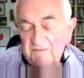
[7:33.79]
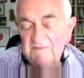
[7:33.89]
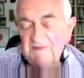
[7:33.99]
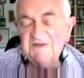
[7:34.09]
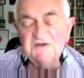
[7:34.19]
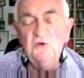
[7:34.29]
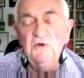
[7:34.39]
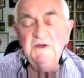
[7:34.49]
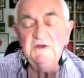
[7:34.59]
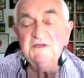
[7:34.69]
let's call
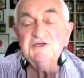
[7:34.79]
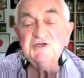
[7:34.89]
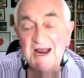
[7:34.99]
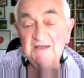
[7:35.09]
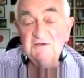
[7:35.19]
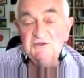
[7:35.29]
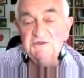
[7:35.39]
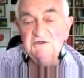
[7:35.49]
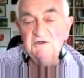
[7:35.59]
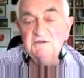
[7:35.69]
it a challenge,
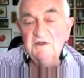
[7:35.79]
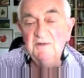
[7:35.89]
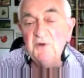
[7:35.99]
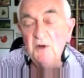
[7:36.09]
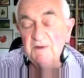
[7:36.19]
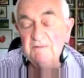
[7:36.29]
not a problem.